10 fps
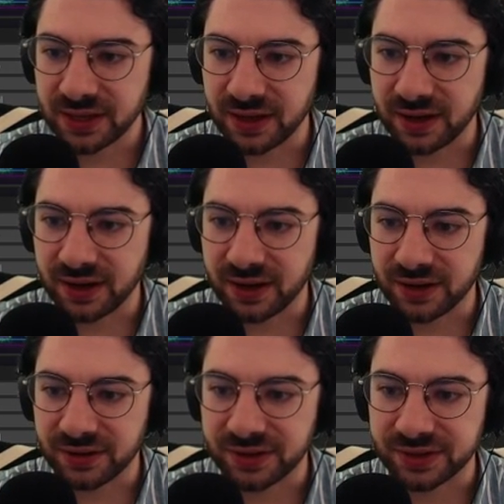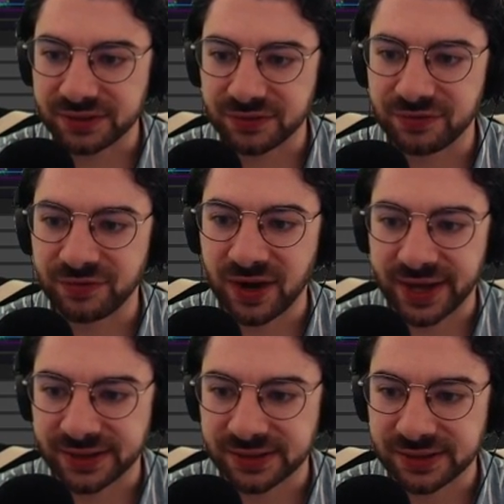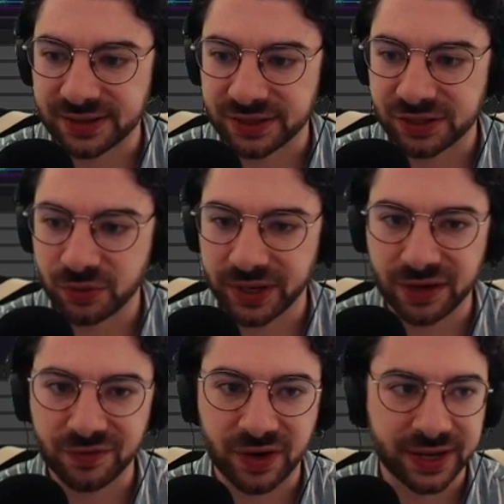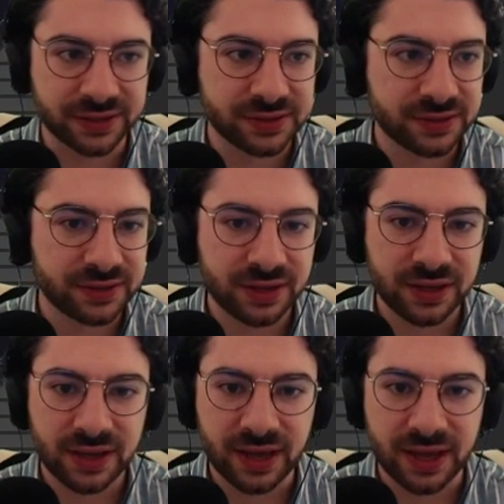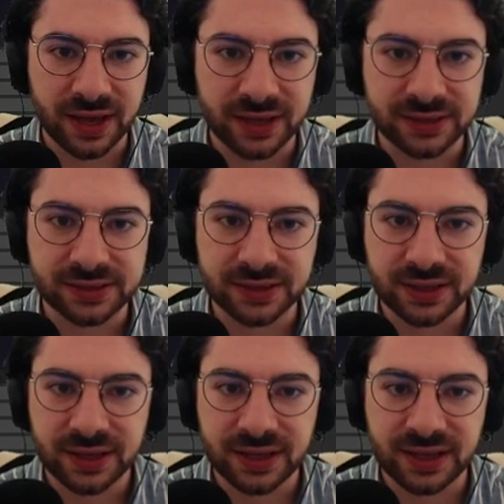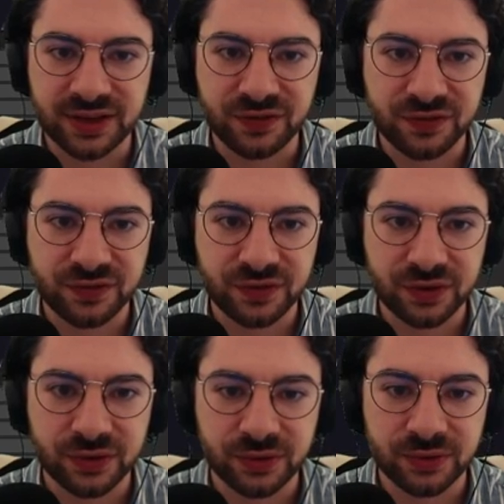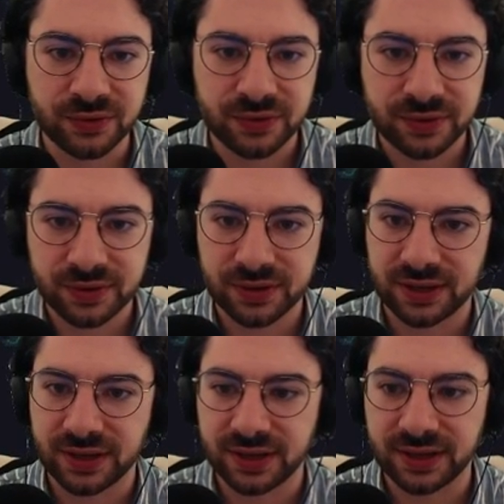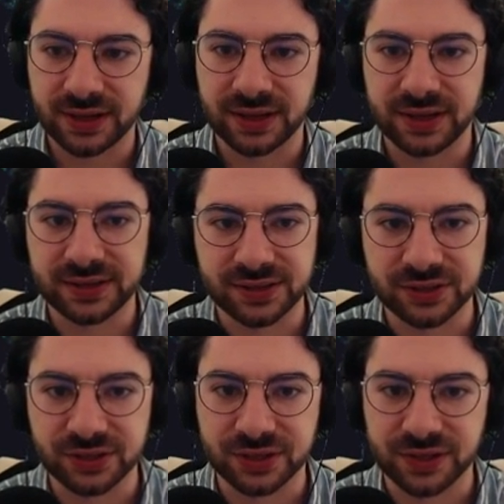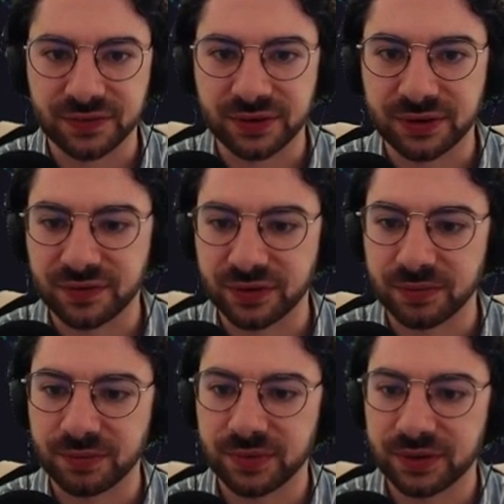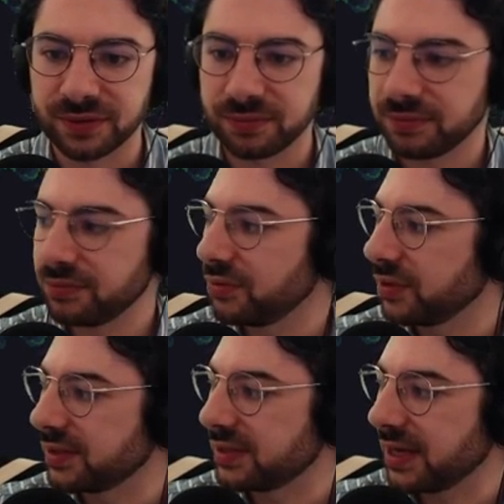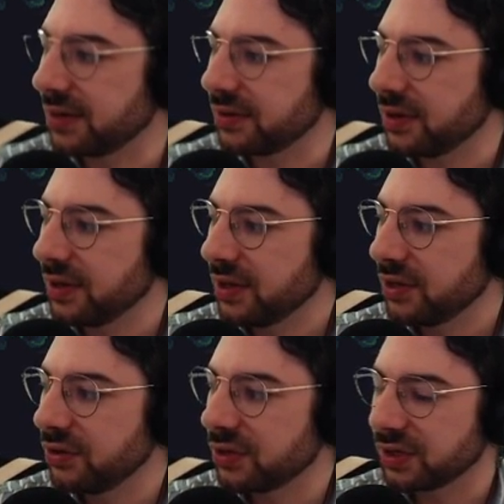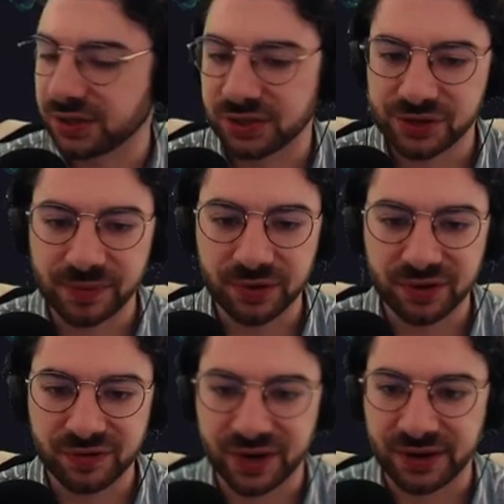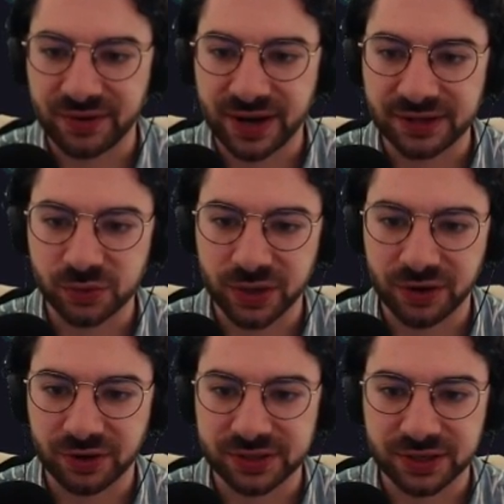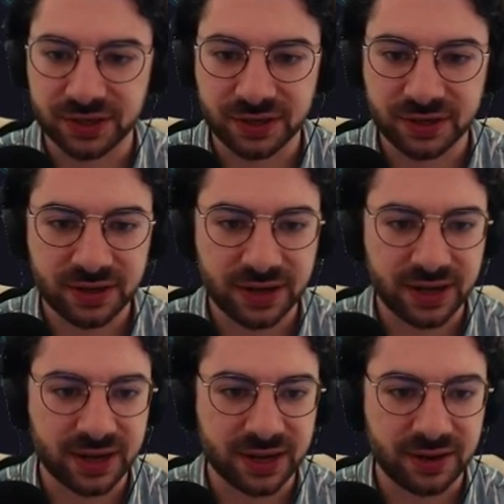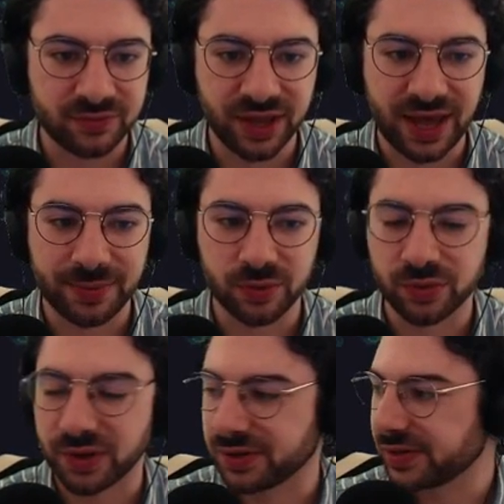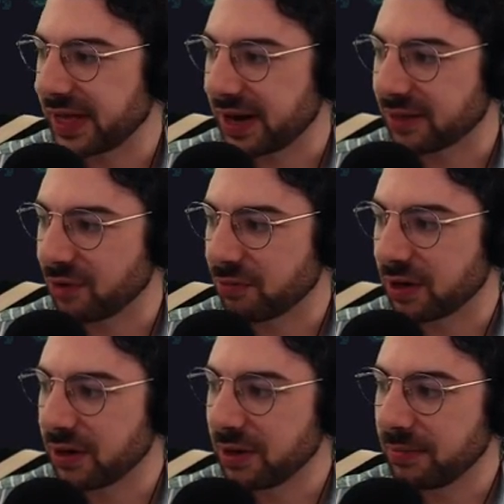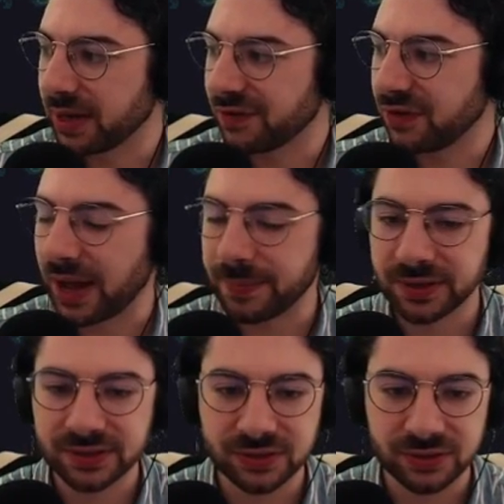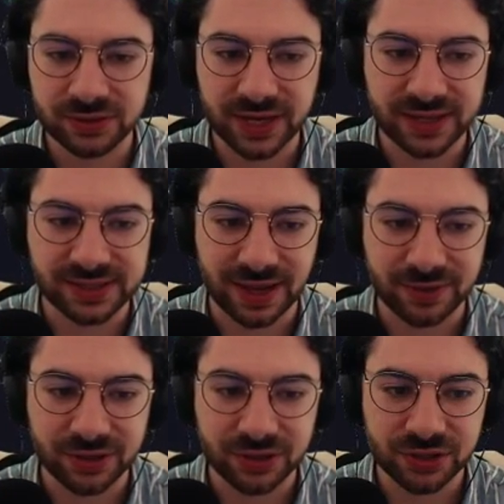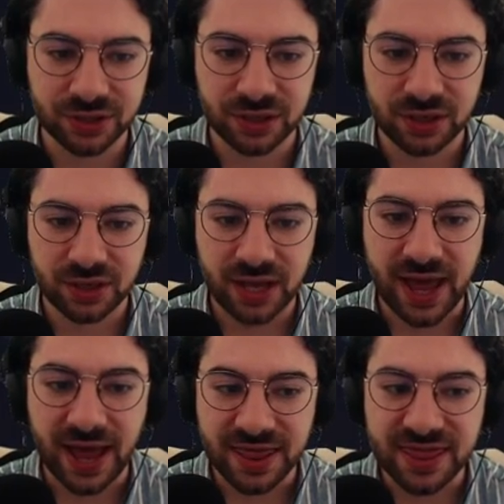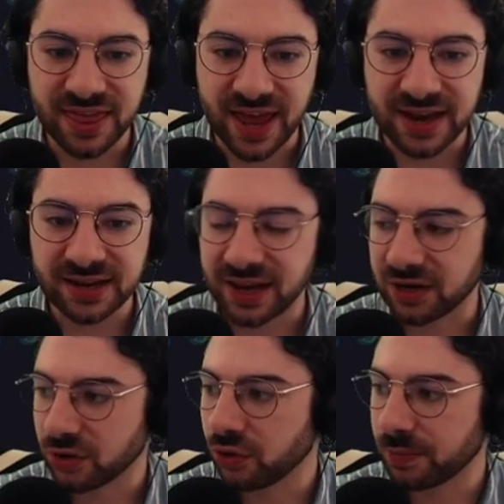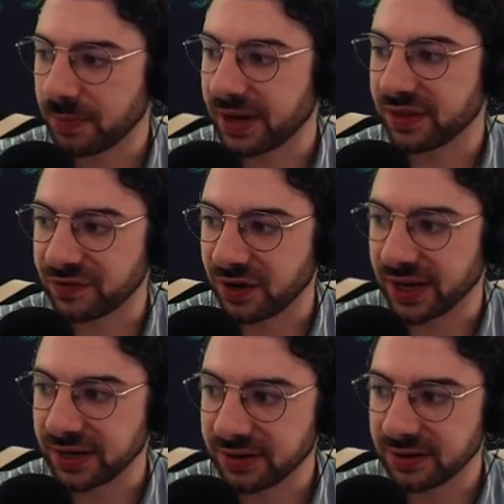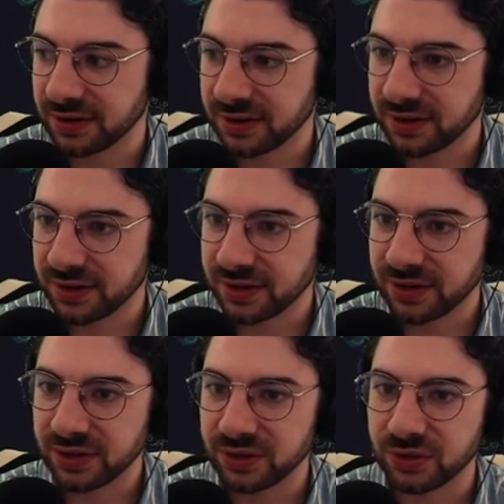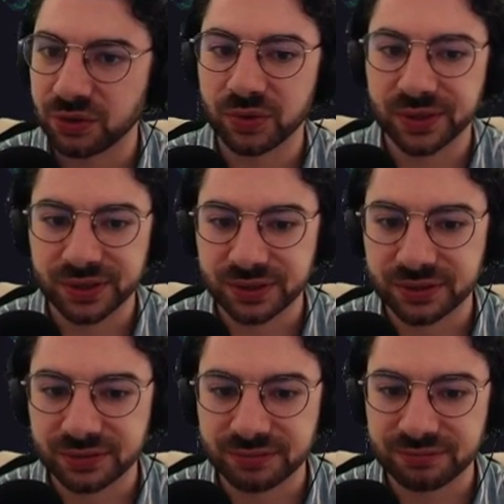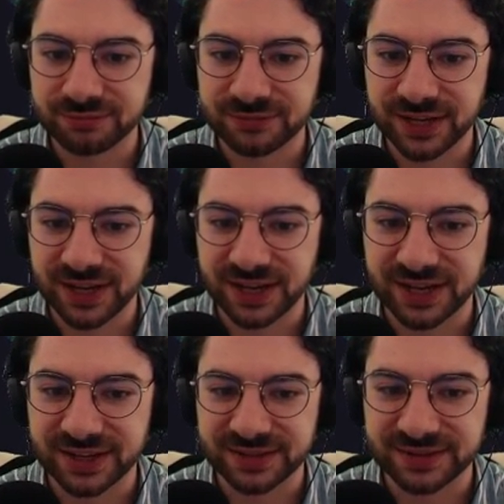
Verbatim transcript: are these vines, these like swinging vines, and if you uh, essentially if you if you pull these down, you can jump on the vine, right, and swing across it. And I'm really happy with where this is at at the moment, but if you happen to take damage and then get caught by the vine, you will uh,